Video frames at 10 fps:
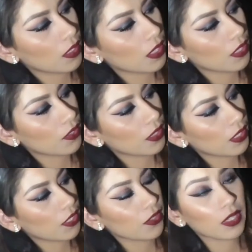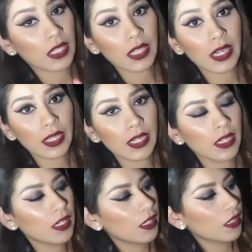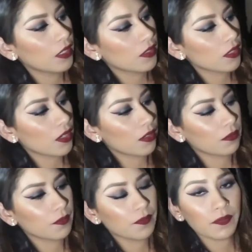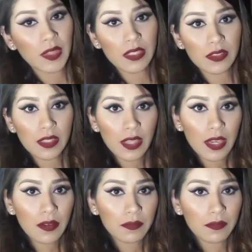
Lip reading: and you can hear the click. So you see that?